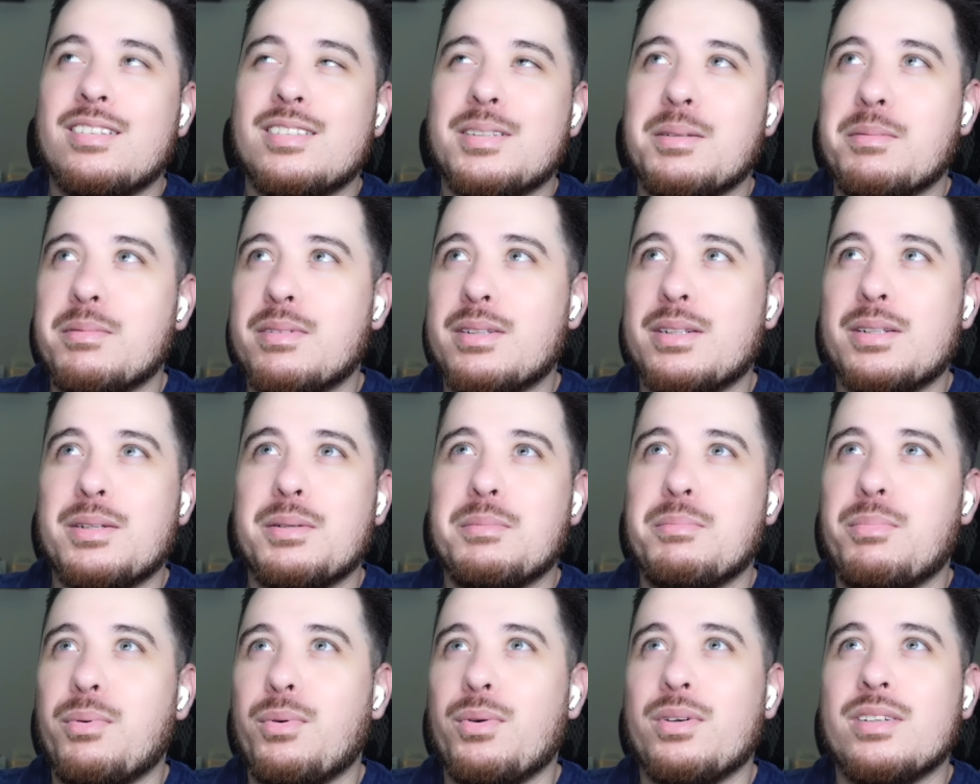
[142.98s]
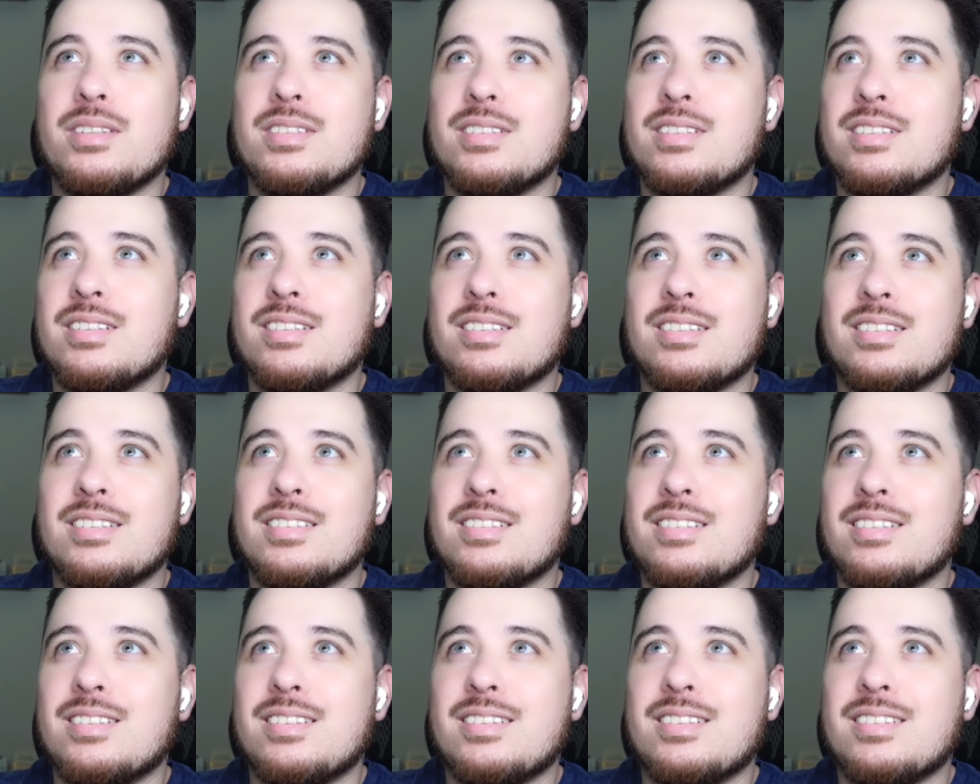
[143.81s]
something your boys
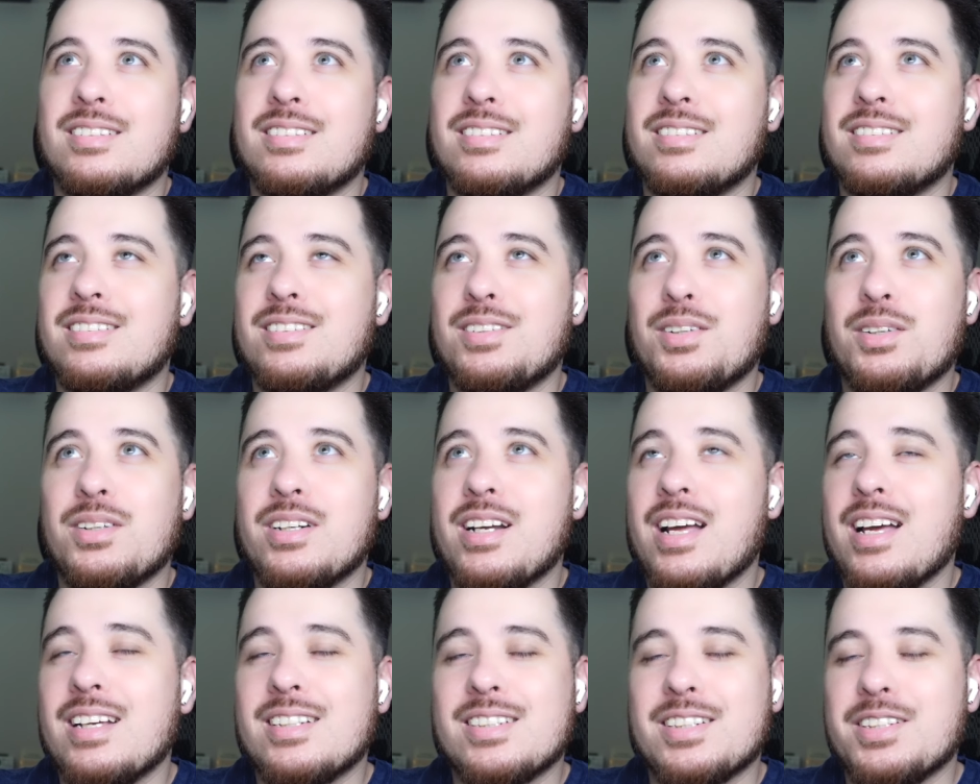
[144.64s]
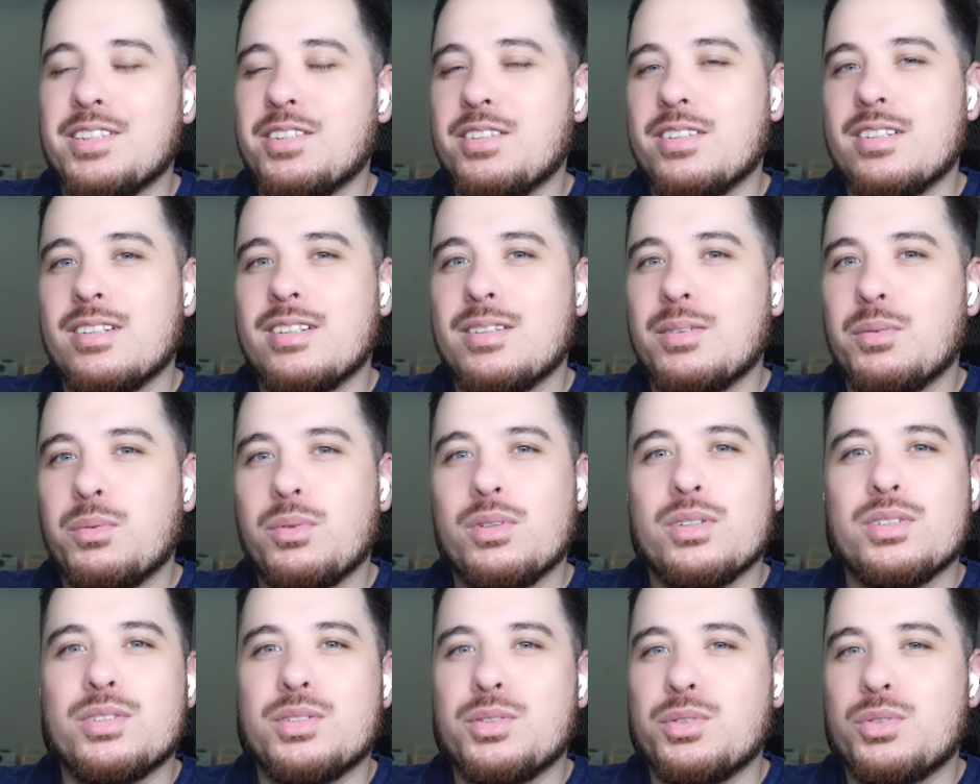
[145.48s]
start asking you
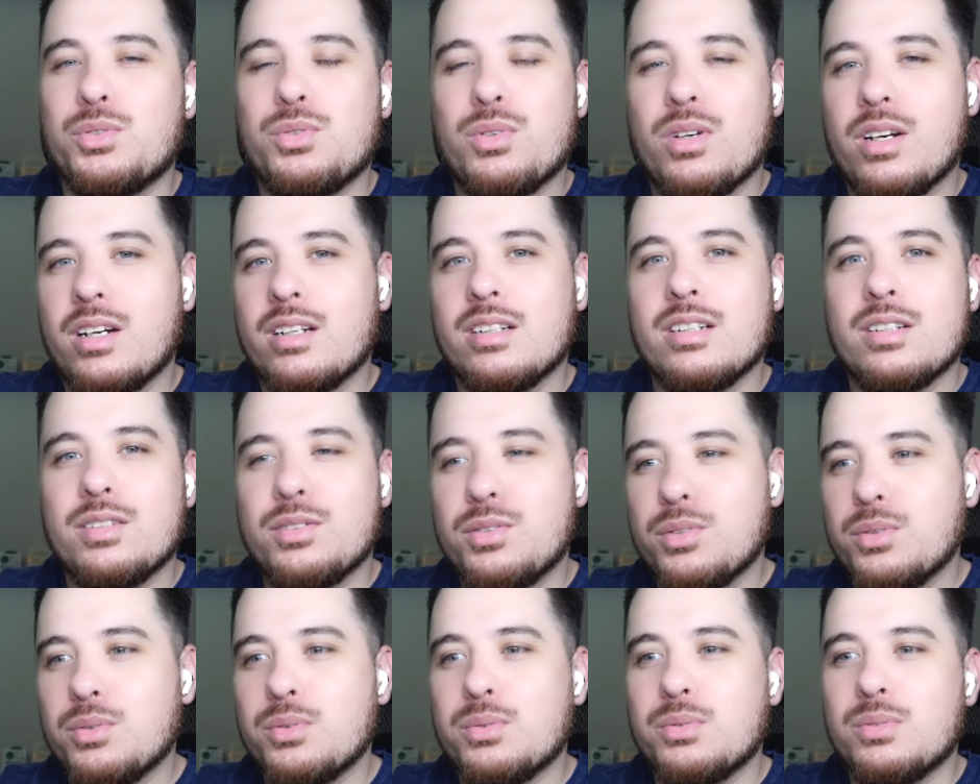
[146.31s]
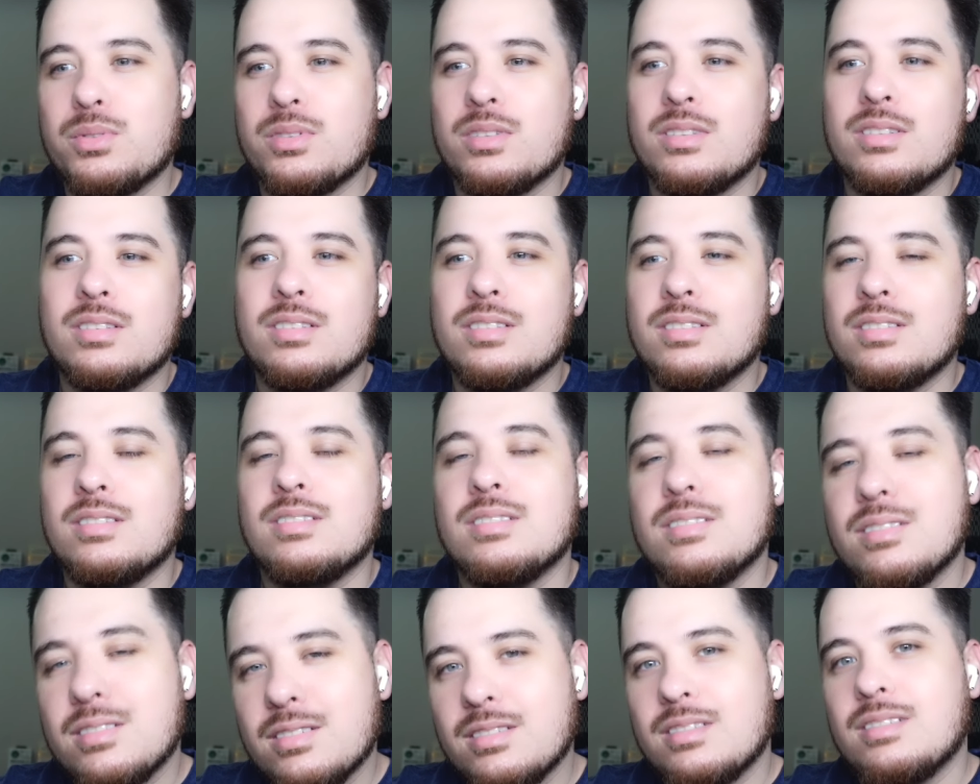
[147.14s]
what you trying to do.
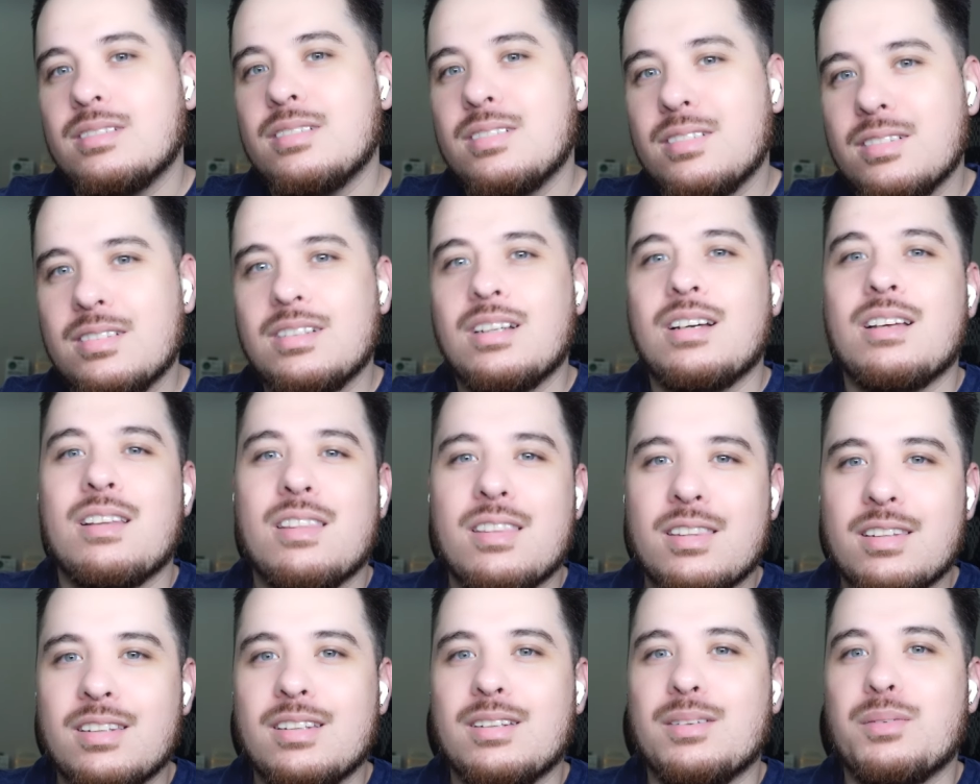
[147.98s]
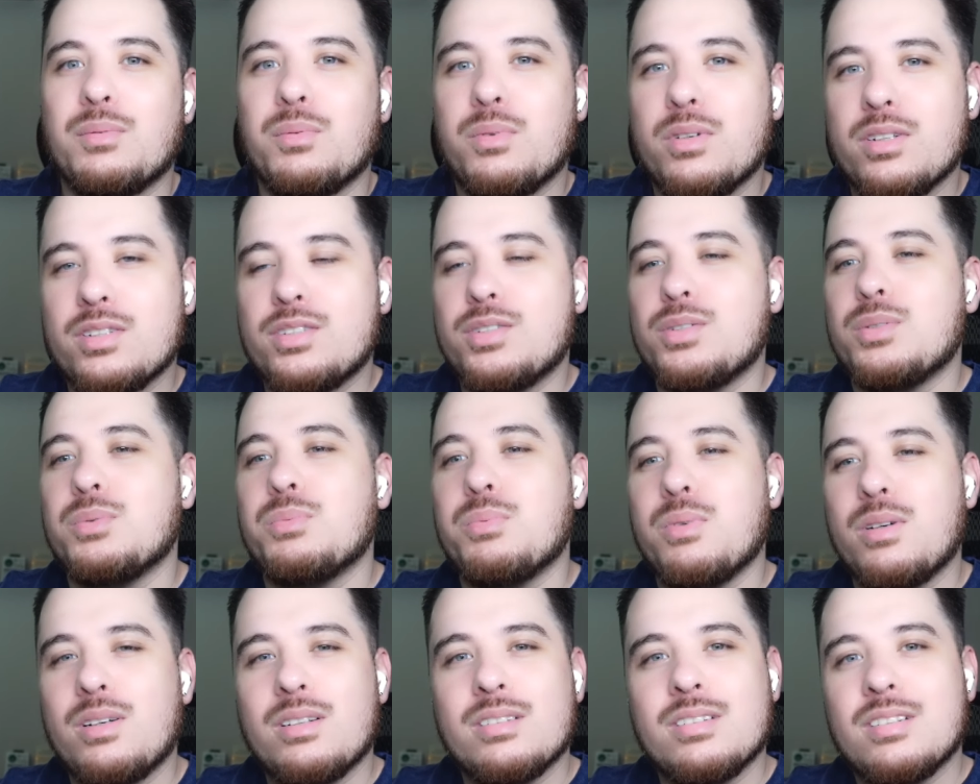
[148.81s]
Nothing. What you
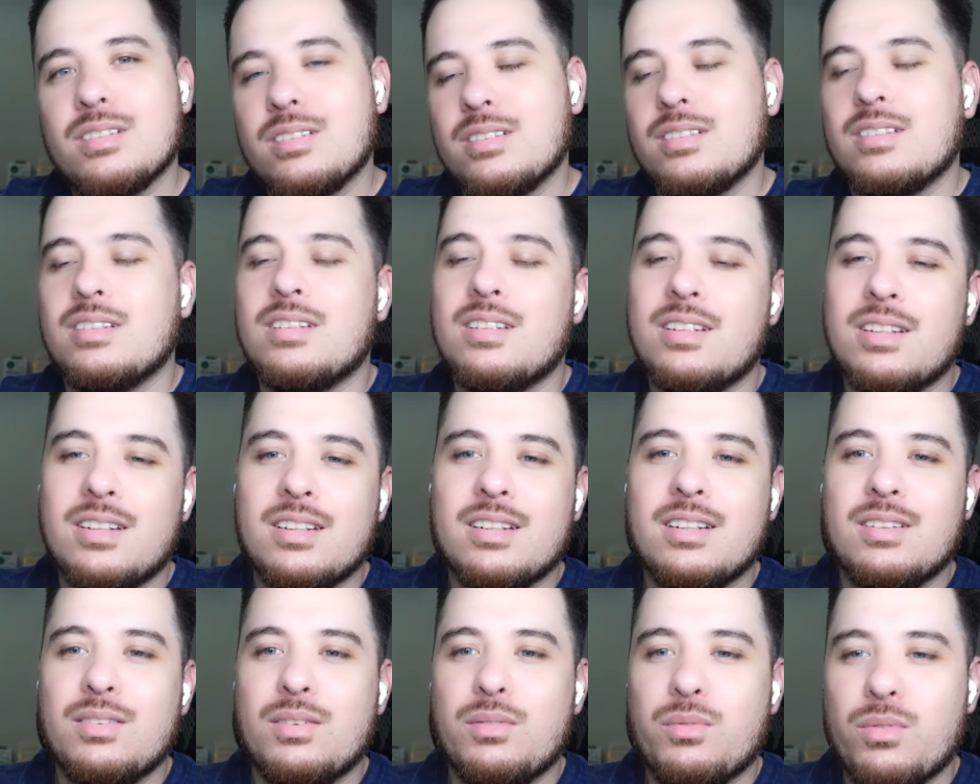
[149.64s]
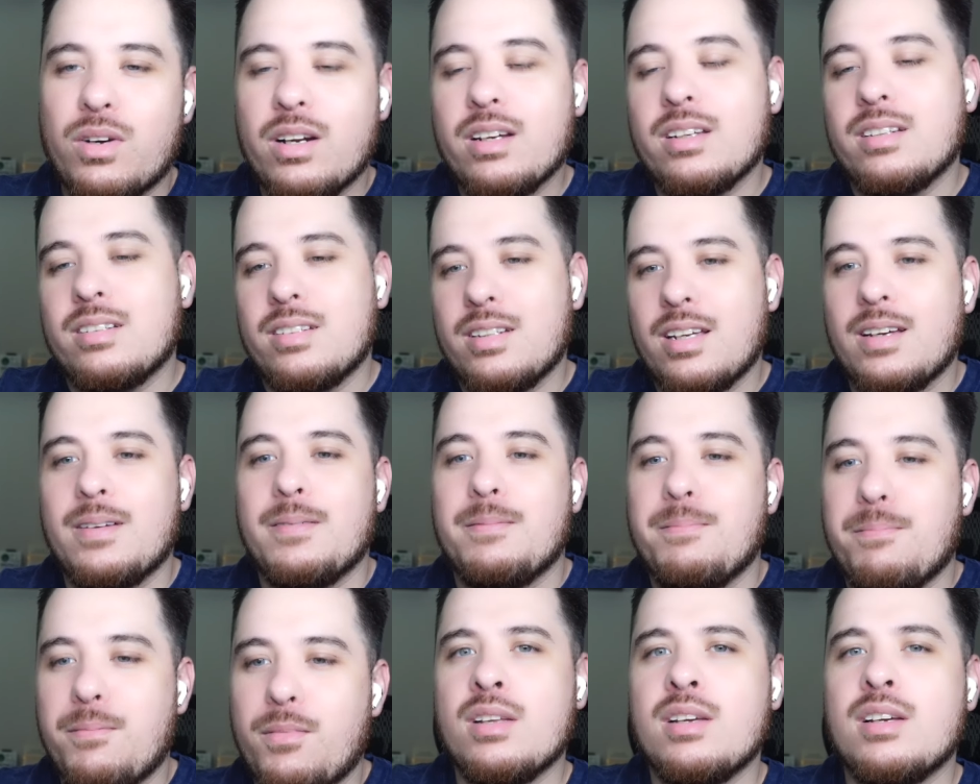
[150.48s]
wanted, right? Yeah.
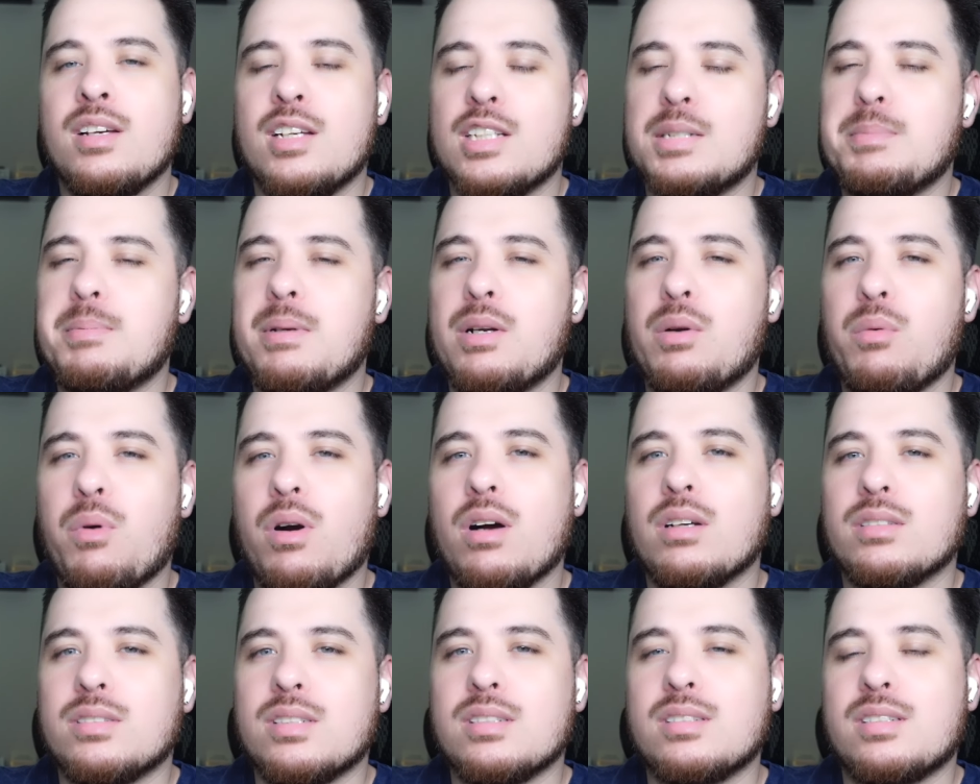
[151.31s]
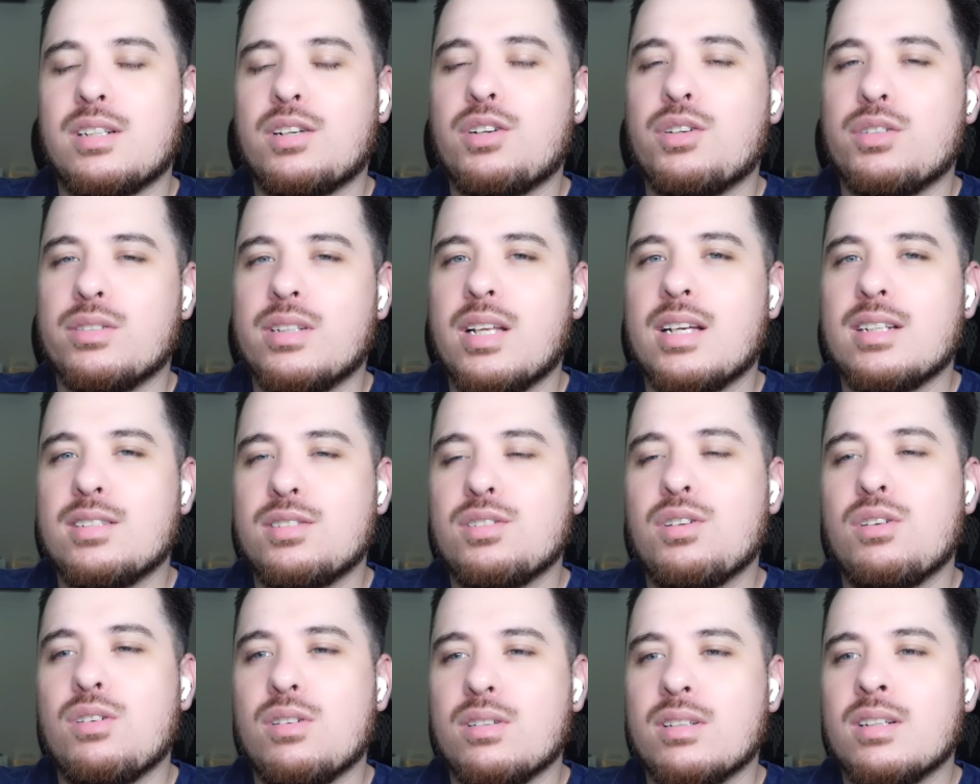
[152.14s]
It's been a while since I heard that
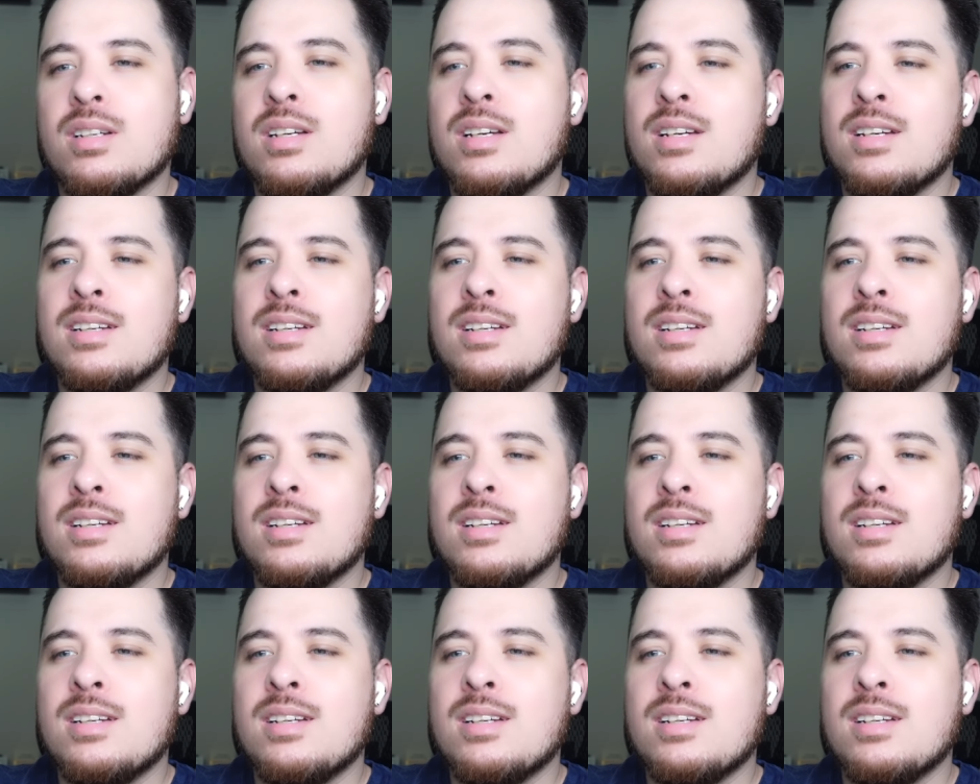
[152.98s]
song.